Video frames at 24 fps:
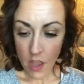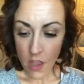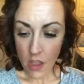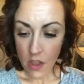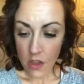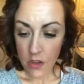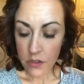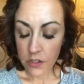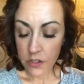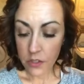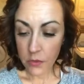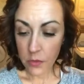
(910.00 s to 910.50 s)

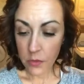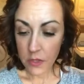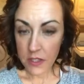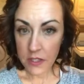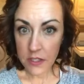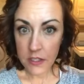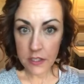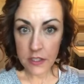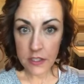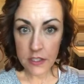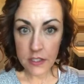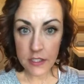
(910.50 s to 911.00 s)
So with this
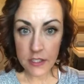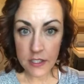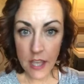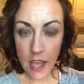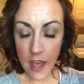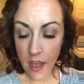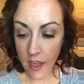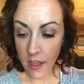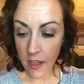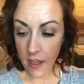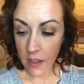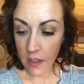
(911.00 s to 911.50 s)

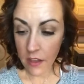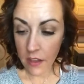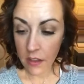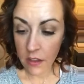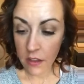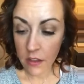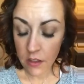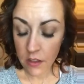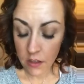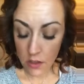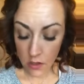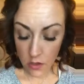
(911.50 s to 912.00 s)
set,
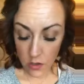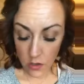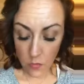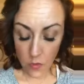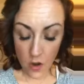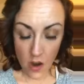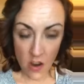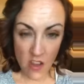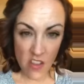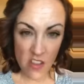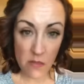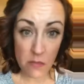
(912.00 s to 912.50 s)
you can
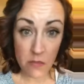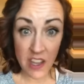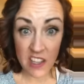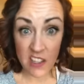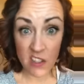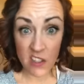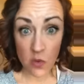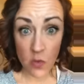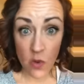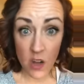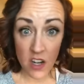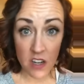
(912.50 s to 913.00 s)
wear them like
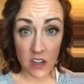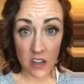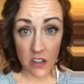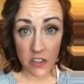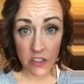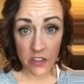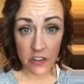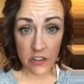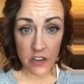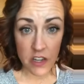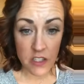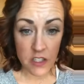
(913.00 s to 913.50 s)
20 to
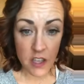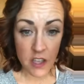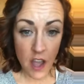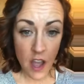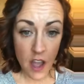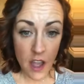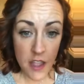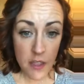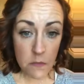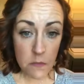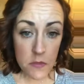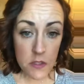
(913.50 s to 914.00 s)
30
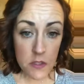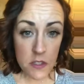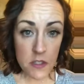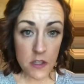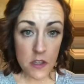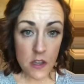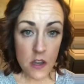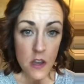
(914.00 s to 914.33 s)
times.